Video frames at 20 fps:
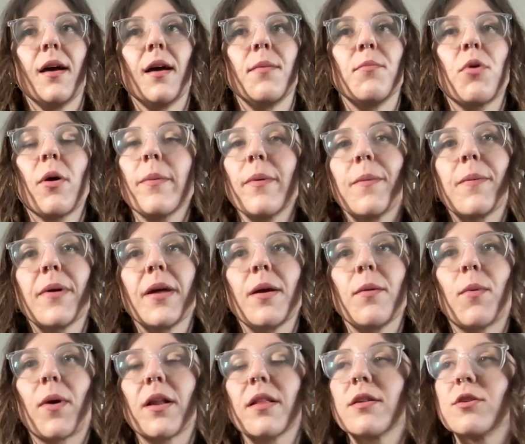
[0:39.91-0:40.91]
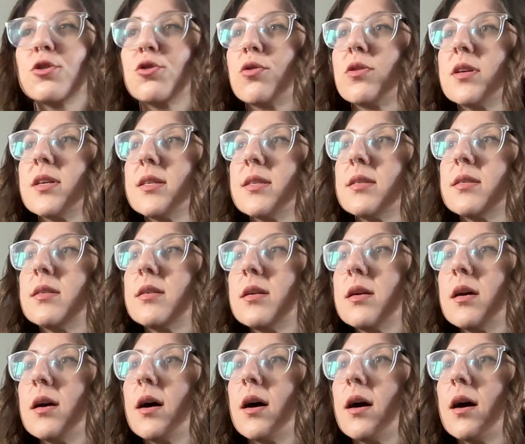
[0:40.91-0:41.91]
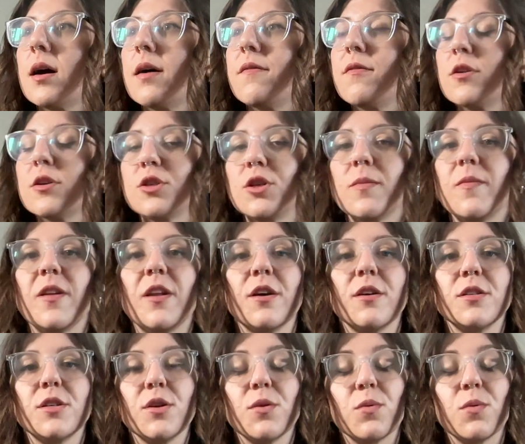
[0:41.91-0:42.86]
Probably one of the shortest Flosstube videos you